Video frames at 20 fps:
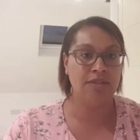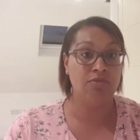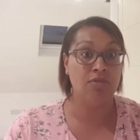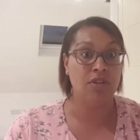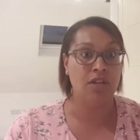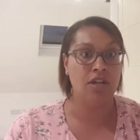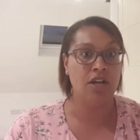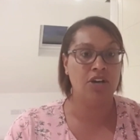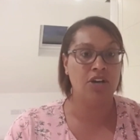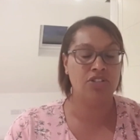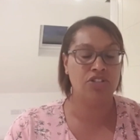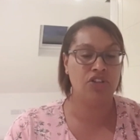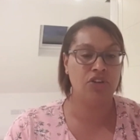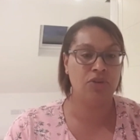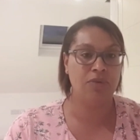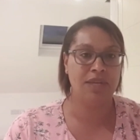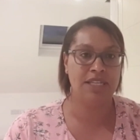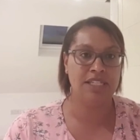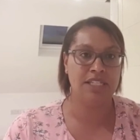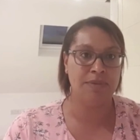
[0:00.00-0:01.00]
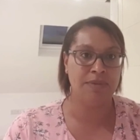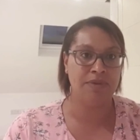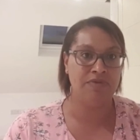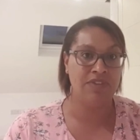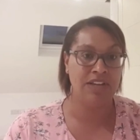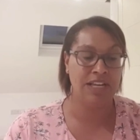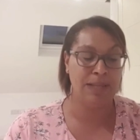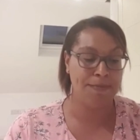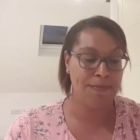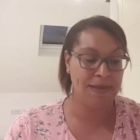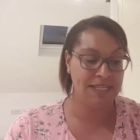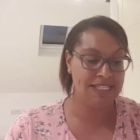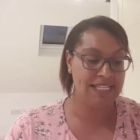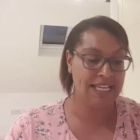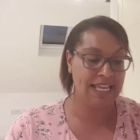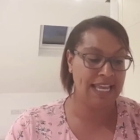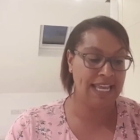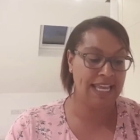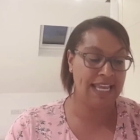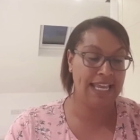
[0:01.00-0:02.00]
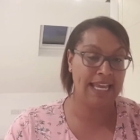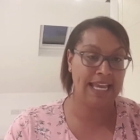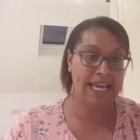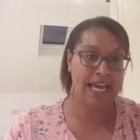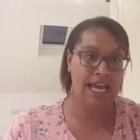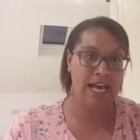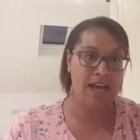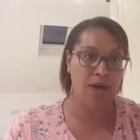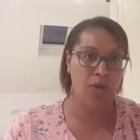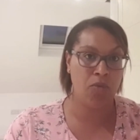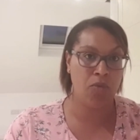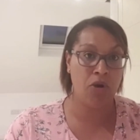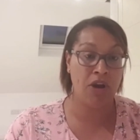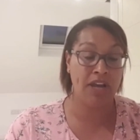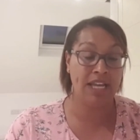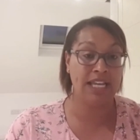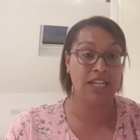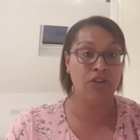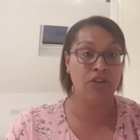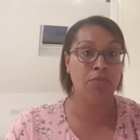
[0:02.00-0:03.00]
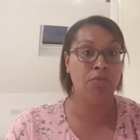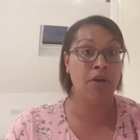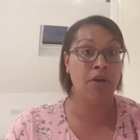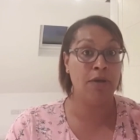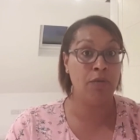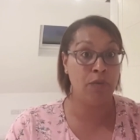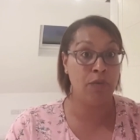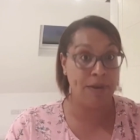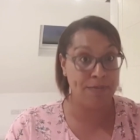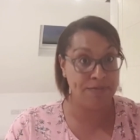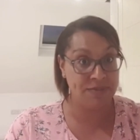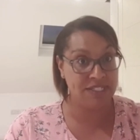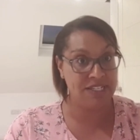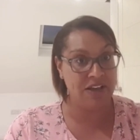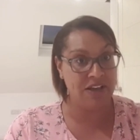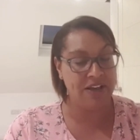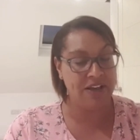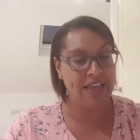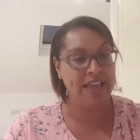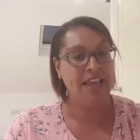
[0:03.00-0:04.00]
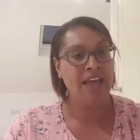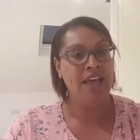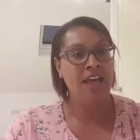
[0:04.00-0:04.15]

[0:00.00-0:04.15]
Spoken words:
Well, the last 2 weeks I've been really busy working on my website.